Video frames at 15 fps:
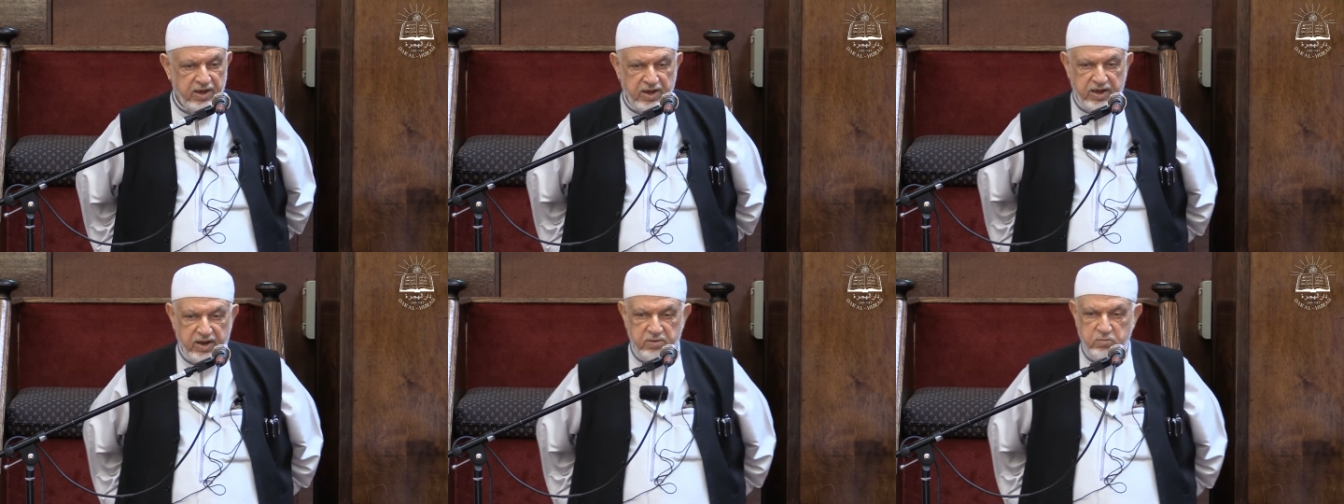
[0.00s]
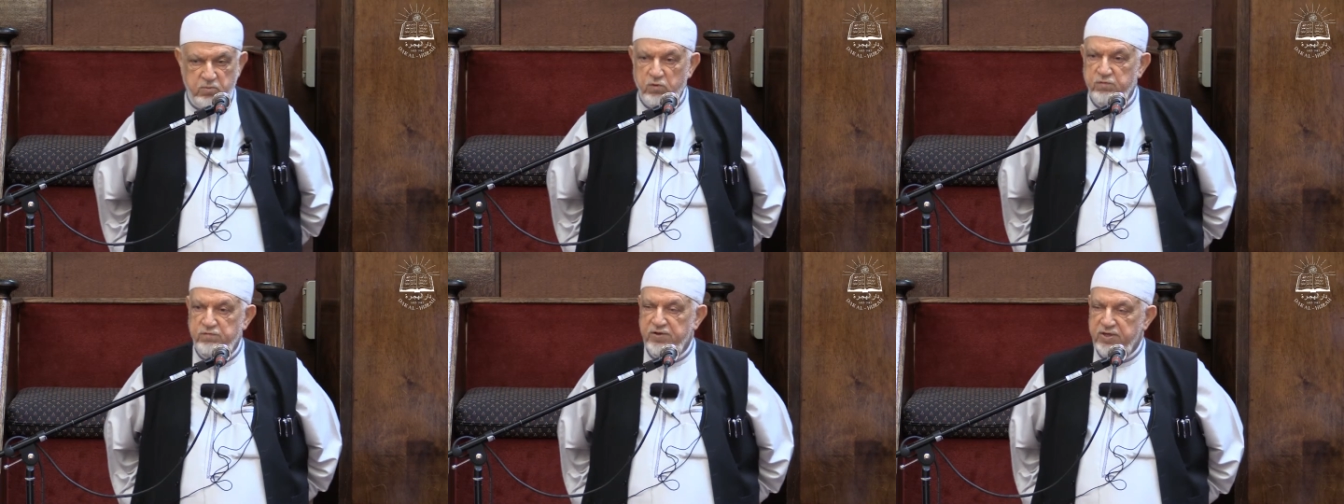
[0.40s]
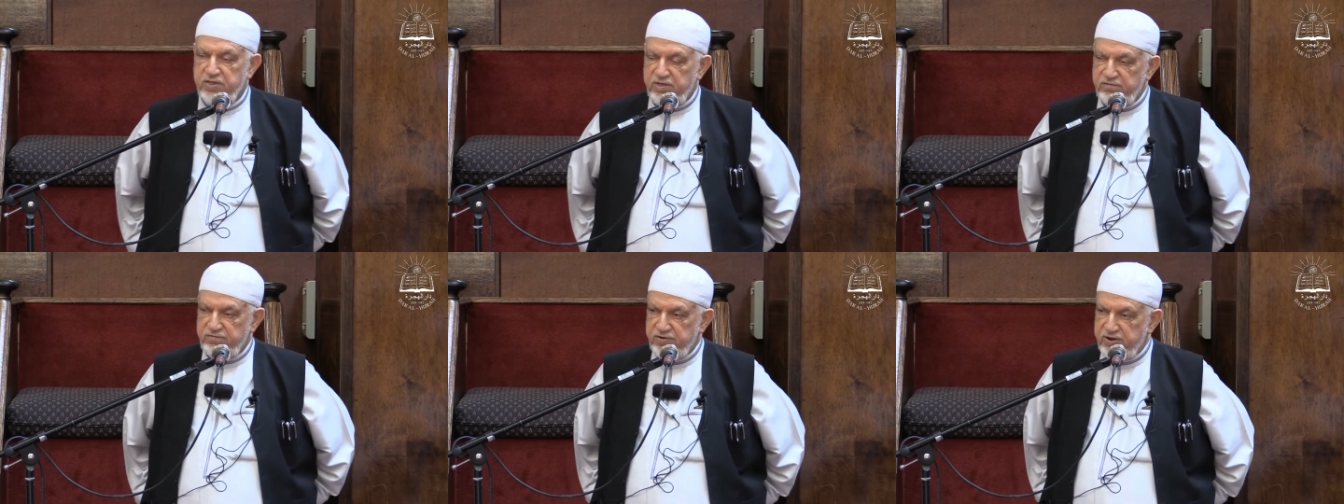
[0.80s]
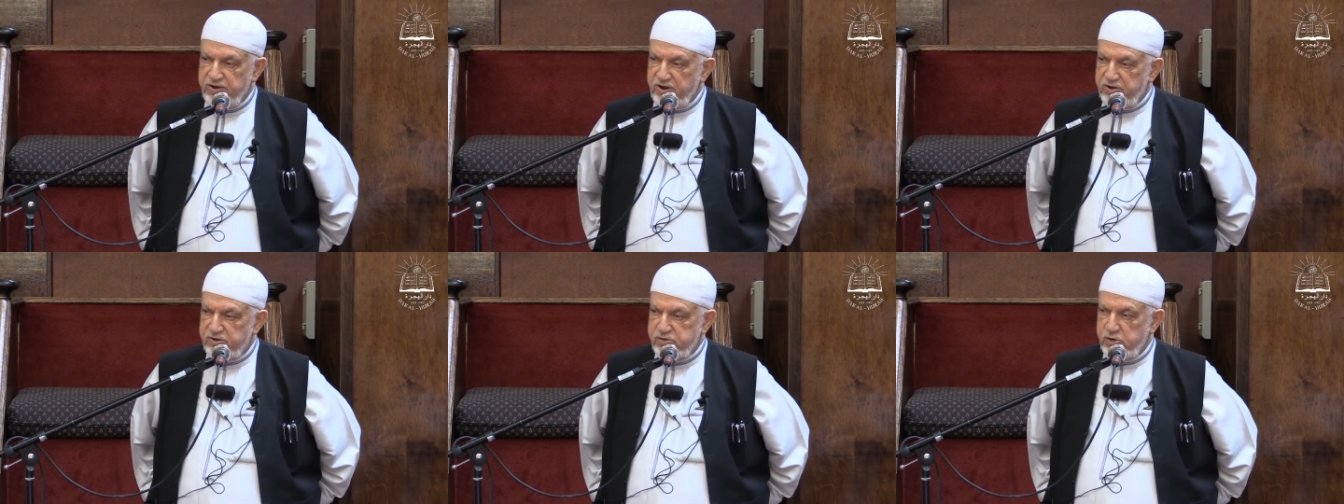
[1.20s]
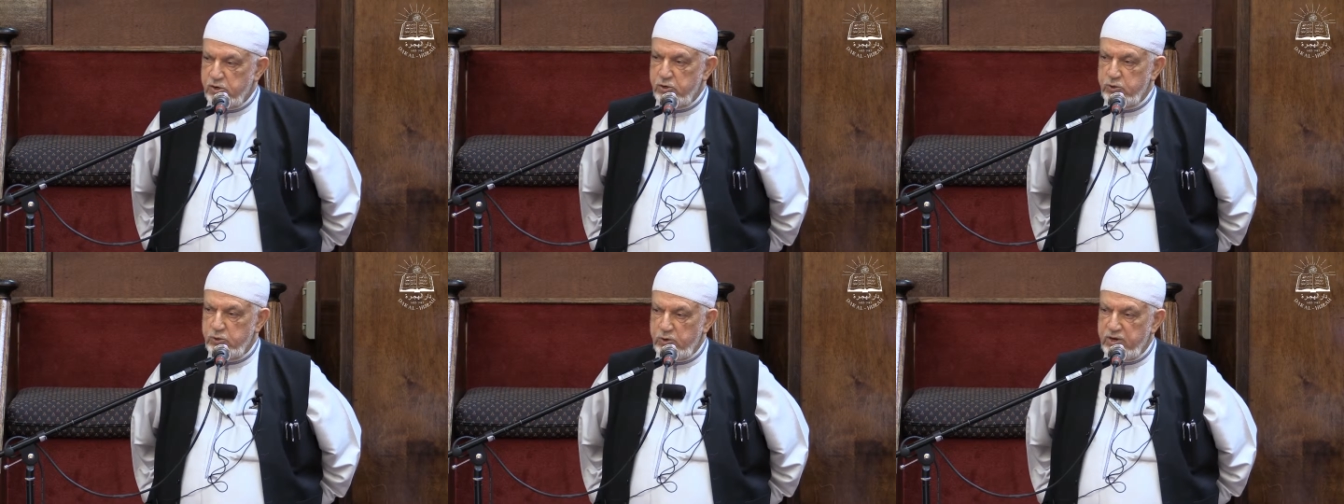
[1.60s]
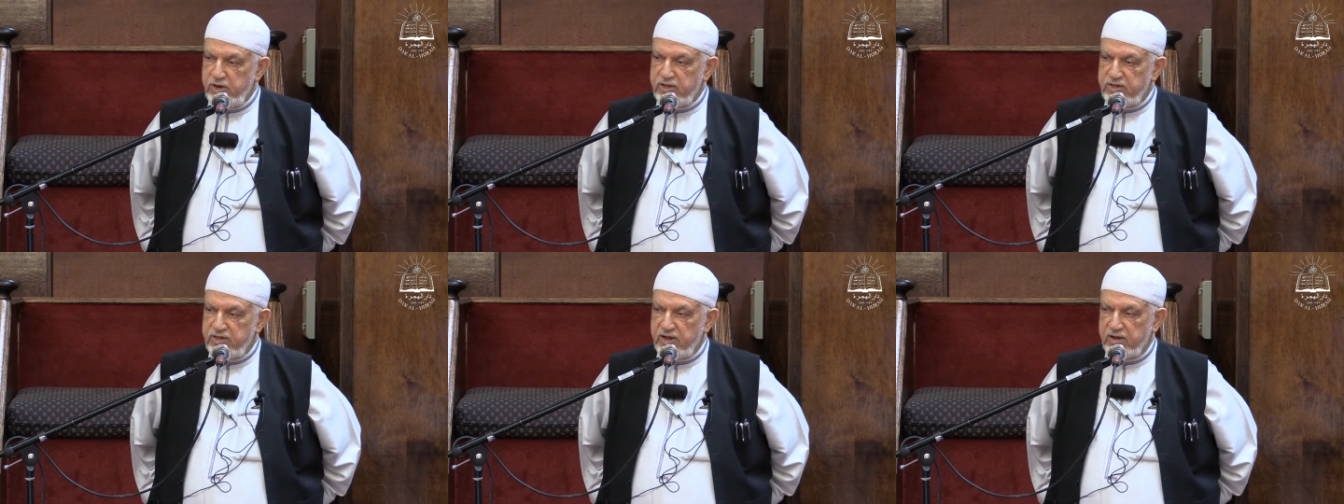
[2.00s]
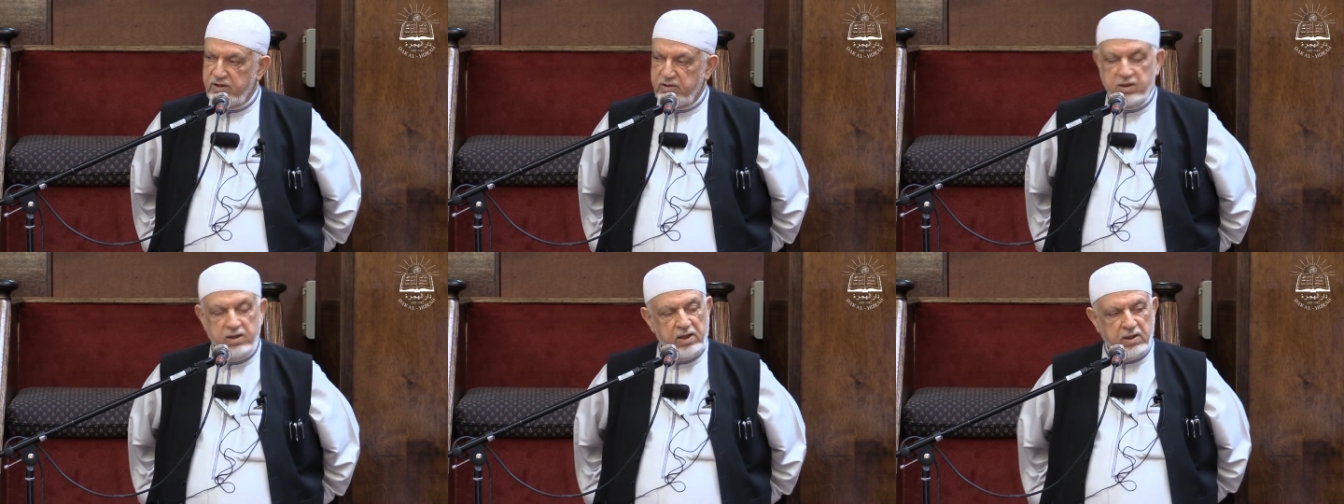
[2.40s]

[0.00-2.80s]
in moving the finger, so you need not.